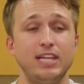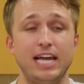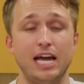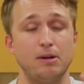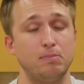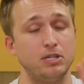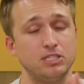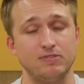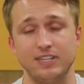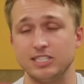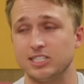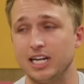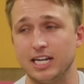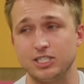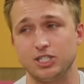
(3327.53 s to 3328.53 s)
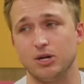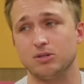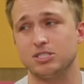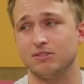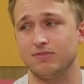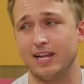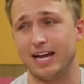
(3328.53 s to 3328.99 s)
even if they had a bunch of
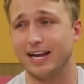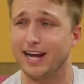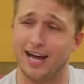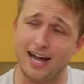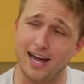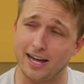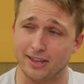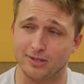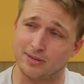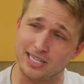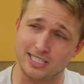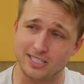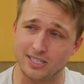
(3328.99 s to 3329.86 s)
inside jokes of like, ah,